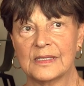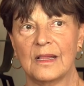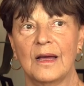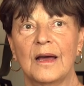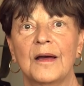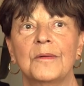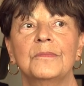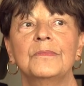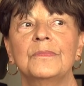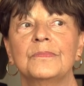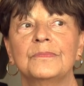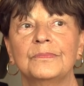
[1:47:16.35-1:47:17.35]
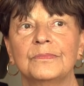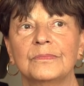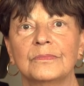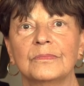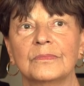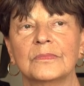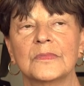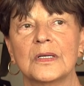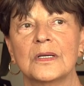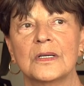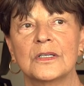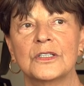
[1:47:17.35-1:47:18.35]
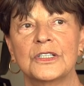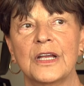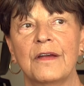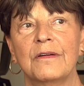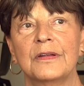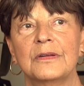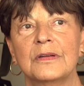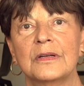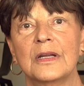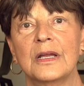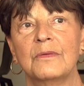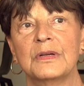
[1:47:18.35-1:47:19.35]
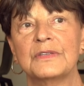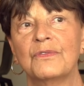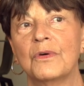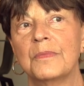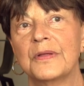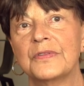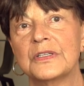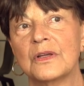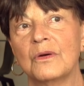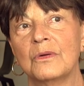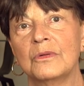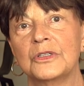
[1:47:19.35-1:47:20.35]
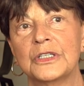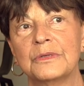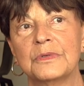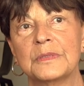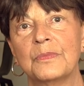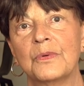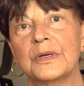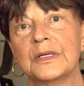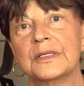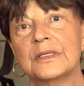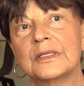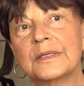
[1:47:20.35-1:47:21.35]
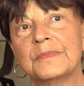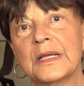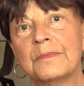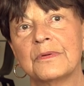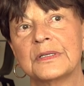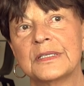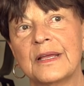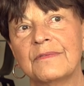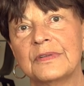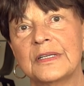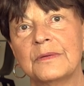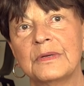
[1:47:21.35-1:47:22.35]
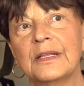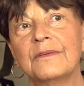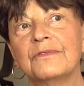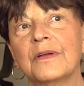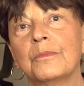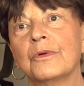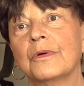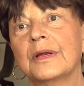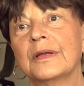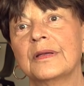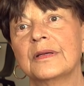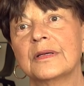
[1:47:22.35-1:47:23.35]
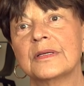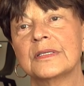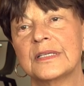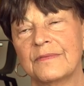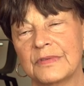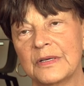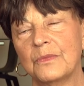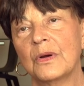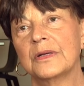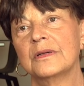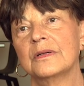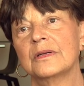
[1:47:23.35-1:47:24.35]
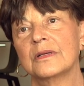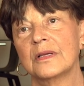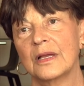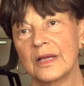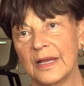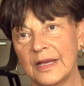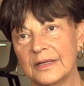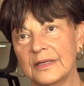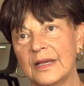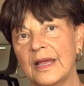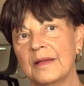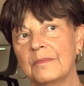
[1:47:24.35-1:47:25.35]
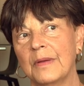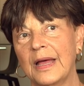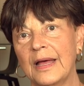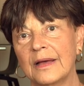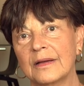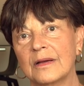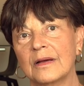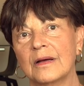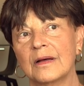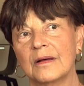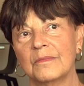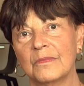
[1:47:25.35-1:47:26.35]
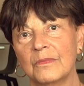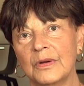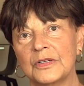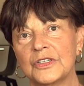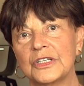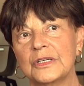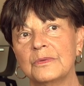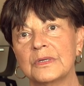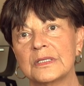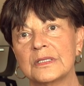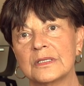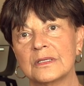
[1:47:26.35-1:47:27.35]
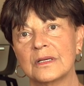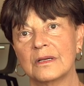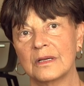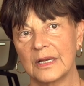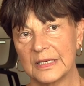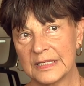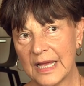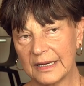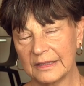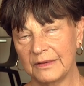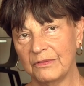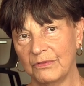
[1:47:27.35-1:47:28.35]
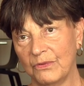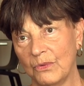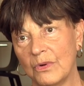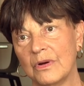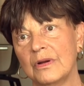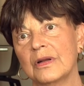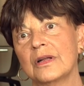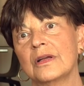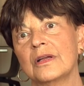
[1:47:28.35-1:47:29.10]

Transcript: Um, Sharon was four months old. She was born in September 70. We left February 71 and came back um, when she was exactly four.